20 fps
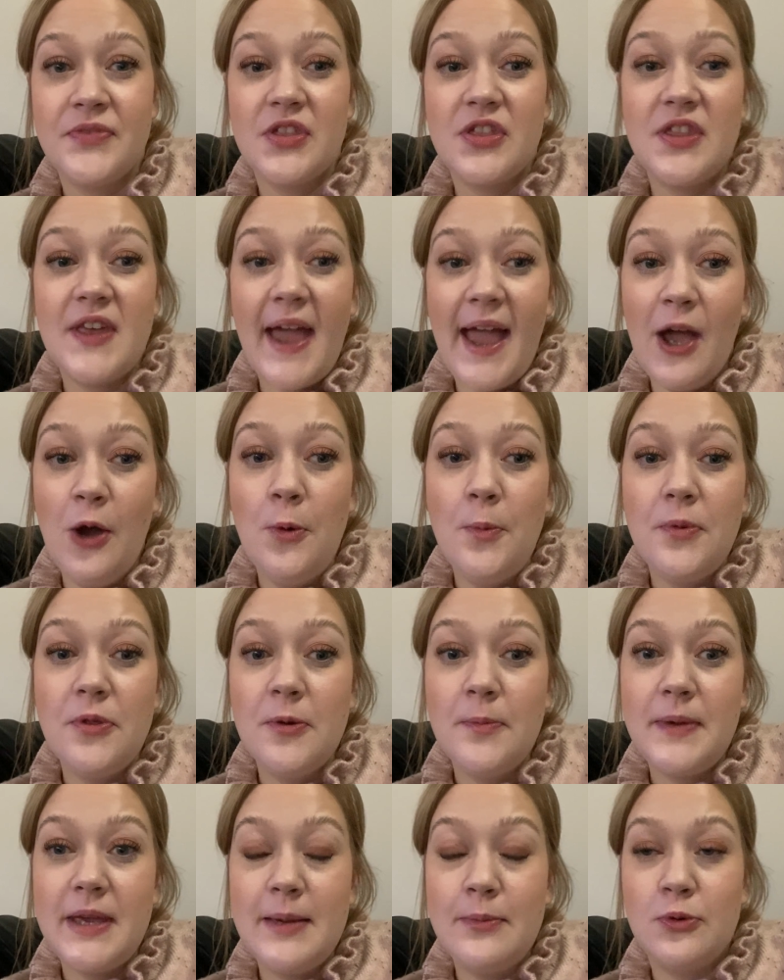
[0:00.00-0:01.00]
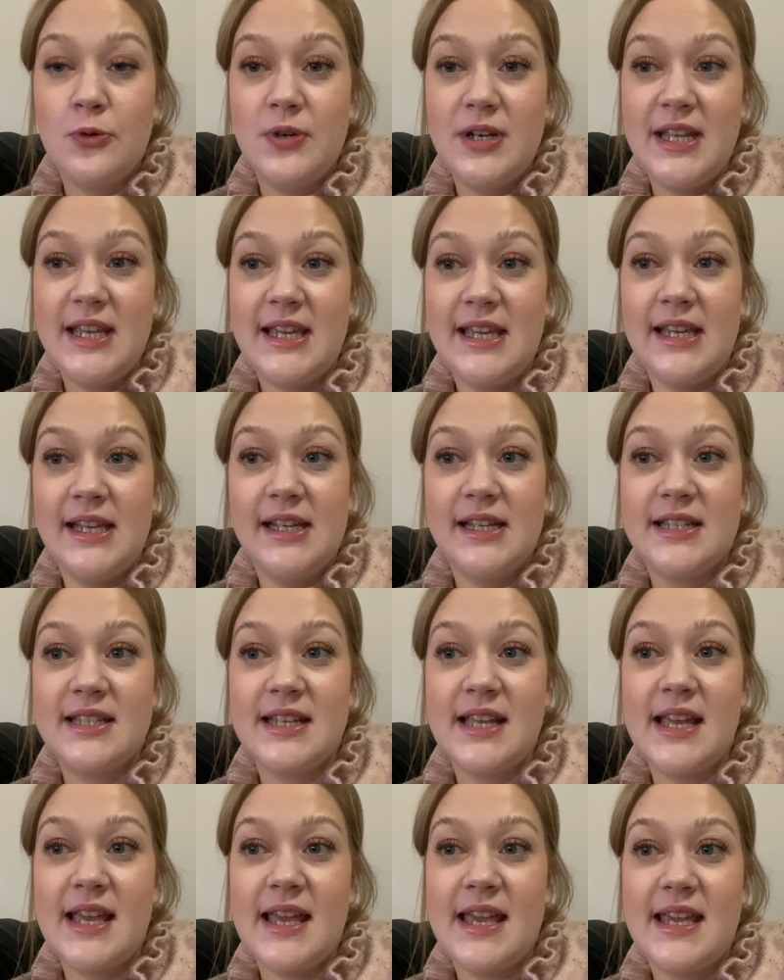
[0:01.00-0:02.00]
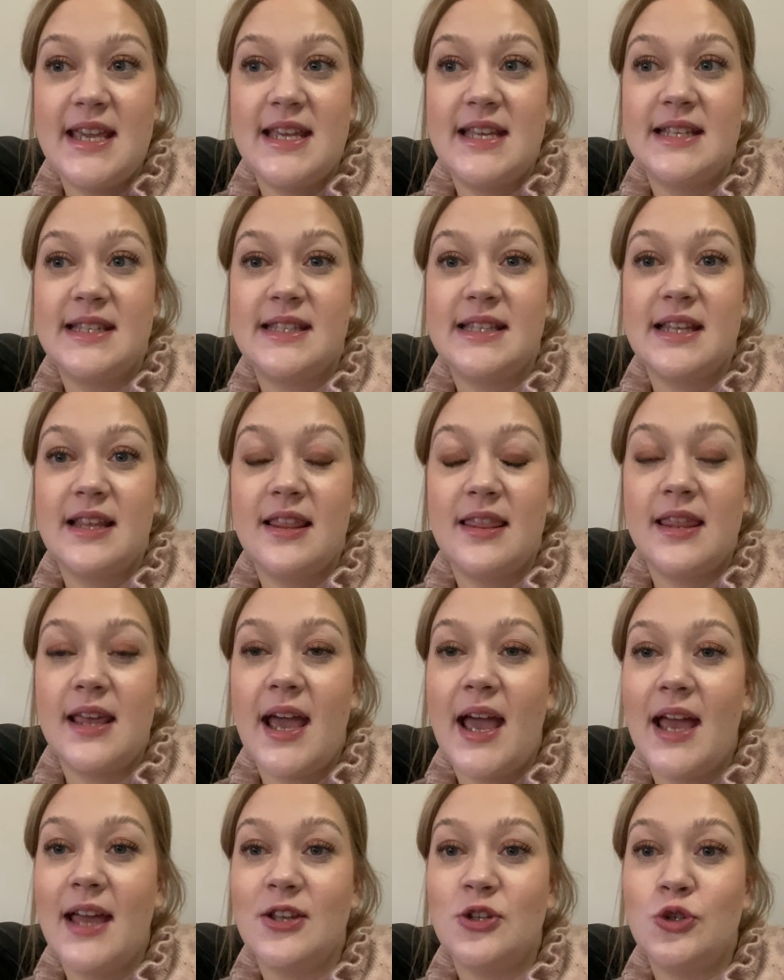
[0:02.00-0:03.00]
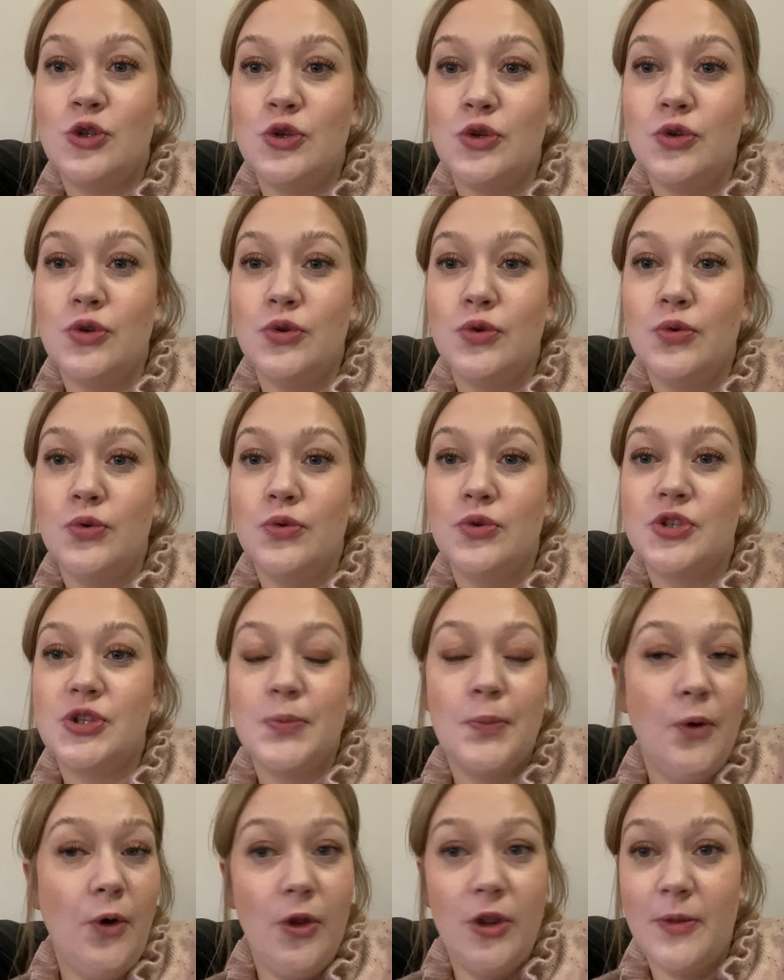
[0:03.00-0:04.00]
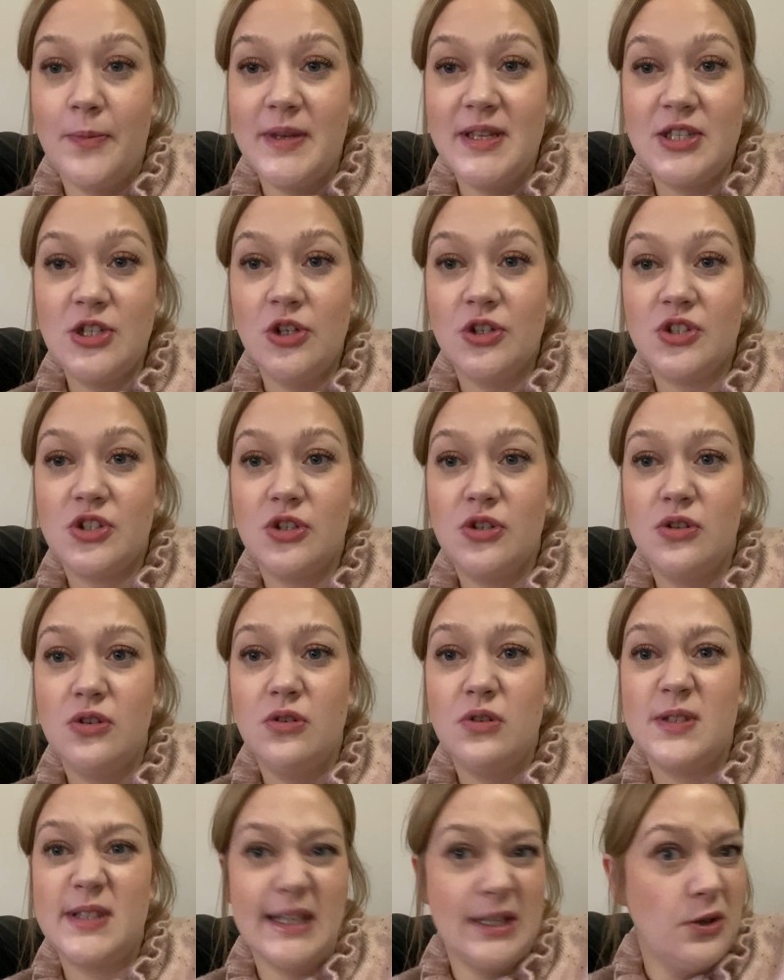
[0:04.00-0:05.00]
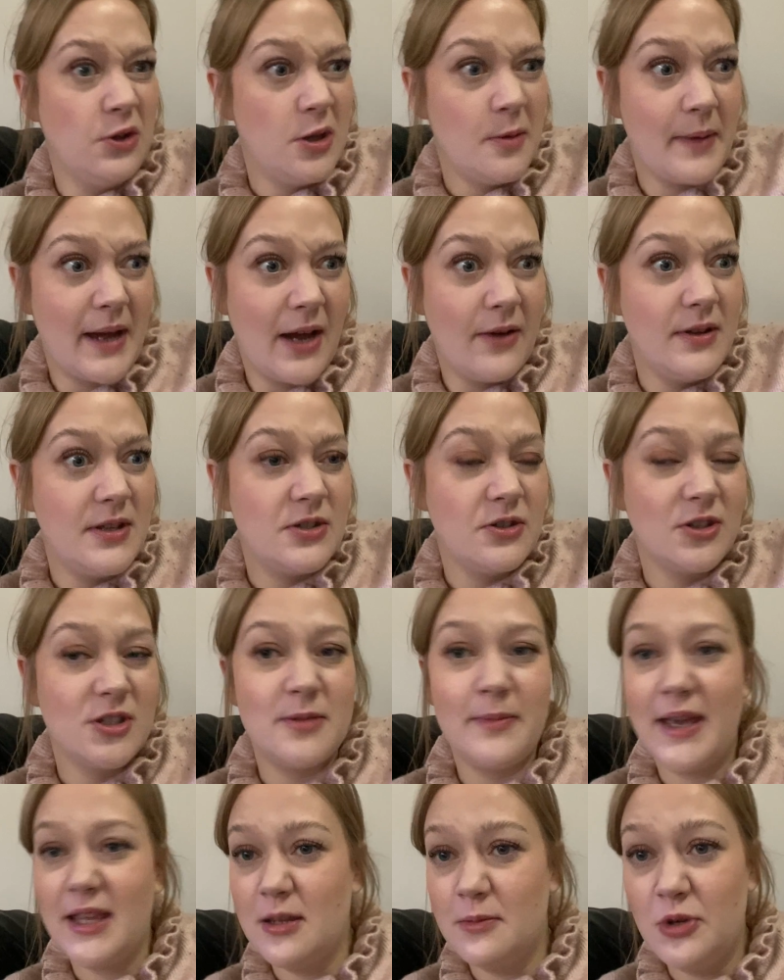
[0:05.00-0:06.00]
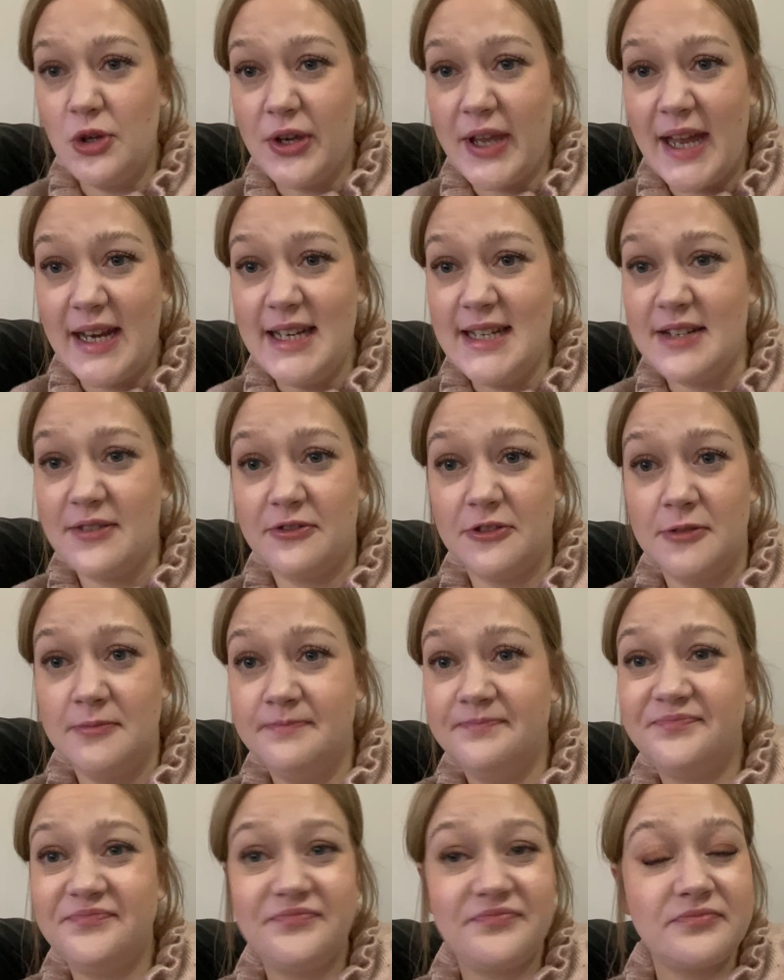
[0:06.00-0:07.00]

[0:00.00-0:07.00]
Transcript: The help that people need is there to support them. It's not to single them out. It's not to make them look any different.